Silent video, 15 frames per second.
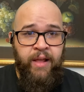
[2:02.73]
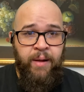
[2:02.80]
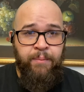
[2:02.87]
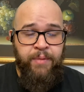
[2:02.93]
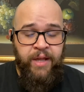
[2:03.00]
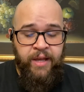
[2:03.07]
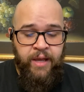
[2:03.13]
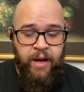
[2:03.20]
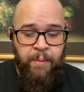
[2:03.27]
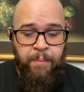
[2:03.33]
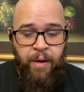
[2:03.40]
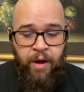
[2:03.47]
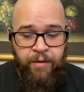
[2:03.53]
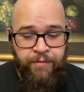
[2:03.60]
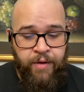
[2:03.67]
I'm linking
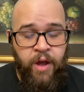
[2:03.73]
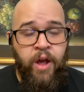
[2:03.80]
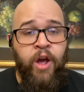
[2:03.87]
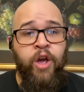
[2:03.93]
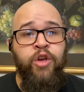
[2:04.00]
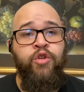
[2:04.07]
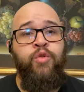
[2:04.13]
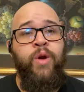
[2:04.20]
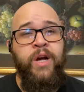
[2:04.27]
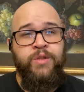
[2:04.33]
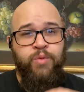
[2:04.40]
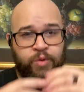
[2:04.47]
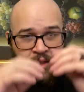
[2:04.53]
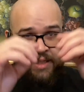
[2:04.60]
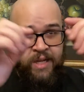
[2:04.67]
above, you guys
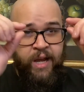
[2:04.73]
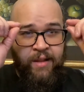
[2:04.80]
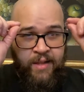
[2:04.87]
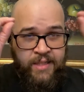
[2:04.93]
will see on